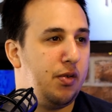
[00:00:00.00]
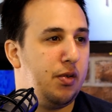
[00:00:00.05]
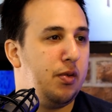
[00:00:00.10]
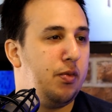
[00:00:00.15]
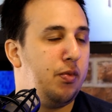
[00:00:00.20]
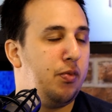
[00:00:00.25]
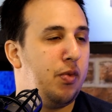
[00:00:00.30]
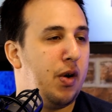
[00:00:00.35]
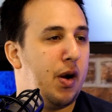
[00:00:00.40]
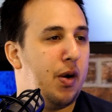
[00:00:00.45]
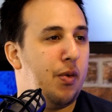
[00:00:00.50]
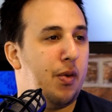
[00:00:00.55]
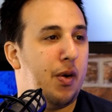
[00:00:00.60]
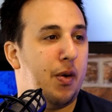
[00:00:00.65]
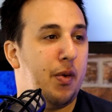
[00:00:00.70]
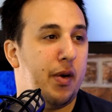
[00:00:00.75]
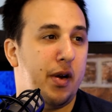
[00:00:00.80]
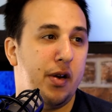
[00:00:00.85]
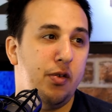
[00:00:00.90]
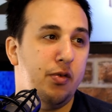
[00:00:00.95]

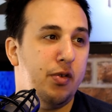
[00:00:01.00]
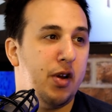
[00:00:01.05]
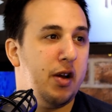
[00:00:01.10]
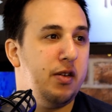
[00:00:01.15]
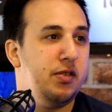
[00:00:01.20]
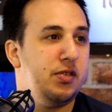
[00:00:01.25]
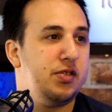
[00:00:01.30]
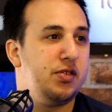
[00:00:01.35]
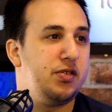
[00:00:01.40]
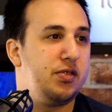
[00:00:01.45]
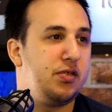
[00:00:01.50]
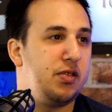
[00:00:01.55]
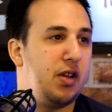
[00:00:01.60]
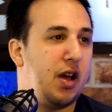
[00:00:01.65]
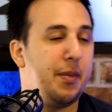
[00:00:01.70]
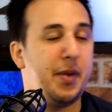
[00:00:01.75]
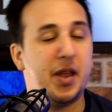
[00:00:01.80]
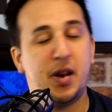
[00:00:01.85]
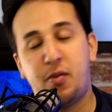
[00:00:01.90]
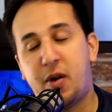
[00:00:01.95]
well, who knows? I
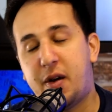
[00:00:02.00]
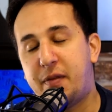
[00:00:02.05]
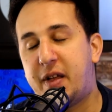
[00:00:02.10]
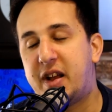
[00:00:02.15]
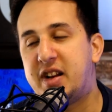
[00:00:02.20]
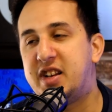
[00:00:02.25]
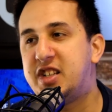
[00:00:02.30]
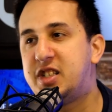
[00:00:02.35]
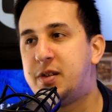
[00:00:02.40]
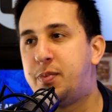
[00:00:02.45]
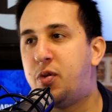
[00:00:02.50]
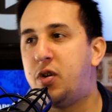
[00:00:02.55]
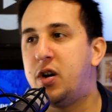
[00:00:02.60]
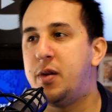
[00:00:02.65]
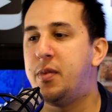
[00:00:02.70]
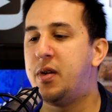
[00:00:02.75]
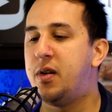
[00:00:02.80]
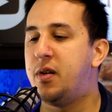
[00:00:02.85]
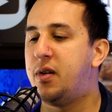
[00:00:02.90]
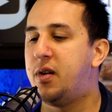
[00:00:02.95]
mean, whether that
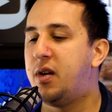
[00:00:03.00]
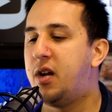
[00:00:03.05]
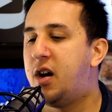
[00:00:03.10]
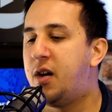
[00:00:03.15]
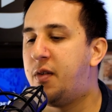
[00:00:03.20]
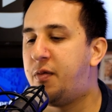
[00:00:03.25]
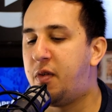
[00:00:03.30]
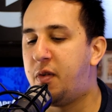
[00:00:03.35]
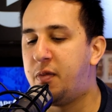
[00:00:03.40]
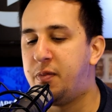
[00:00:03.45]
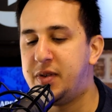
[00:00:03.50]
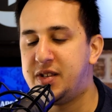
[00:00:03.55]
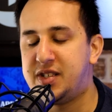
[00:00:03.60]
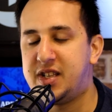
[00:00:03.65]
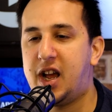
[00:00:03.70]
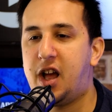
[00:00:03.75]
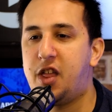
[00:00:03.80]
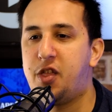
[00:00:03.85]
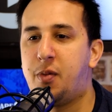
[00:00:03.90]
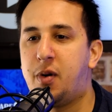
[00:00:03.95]
disappointment of, of missing
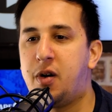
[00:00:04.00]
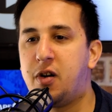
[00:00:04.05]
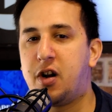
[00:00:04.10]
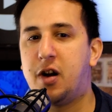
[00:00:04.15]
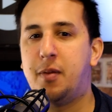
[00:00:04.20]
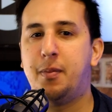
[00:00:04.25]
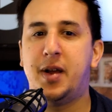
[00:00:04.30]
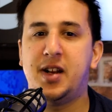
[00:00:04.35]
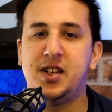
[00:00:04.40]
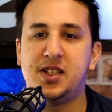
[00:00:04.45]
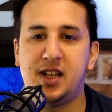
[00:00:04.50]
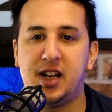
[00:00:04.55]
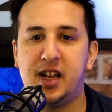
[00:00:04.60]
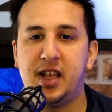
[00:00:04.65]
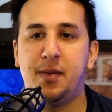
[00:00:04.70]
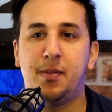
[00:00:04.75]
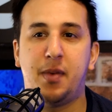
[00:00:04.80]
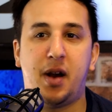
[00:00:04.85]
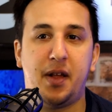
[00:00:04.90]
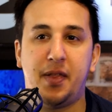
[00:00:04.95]
out the World Cup mentally
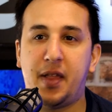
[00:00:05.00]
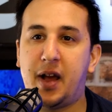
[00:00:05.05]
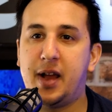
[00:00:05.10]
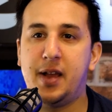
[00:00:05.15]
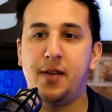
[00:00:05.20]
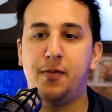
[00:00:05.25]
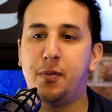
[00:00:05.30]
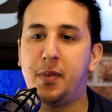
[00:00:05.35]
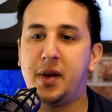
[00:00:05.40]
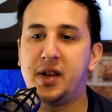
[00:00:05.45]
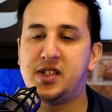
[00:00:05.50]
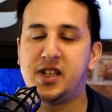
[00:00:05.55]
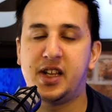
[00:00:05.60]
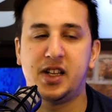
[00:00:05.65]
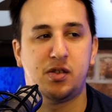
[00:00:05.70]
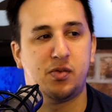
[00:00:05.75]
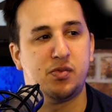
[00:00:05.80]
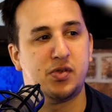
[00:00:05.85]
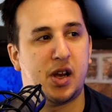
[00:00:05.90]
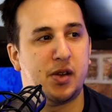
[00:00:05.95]
might that even might take
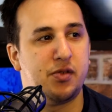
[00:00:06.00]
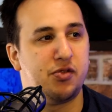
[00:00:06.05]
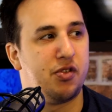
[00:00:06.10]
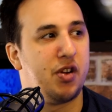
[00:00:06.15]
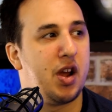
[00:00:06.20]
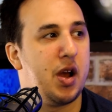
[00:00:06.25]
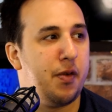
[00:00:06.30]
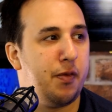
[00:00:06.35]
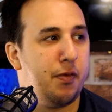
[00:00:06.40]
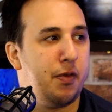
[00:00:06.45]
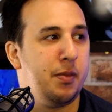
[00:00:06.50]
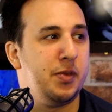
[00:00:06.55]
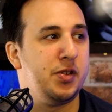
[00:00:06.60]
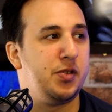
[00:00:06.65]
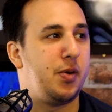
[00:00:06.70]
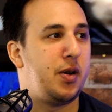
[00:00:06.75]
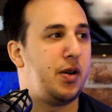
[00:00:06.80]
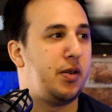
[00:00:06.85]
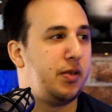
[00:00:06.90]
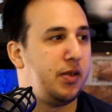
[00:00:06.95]
some time to recover from as
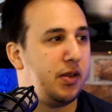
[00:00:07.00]
well.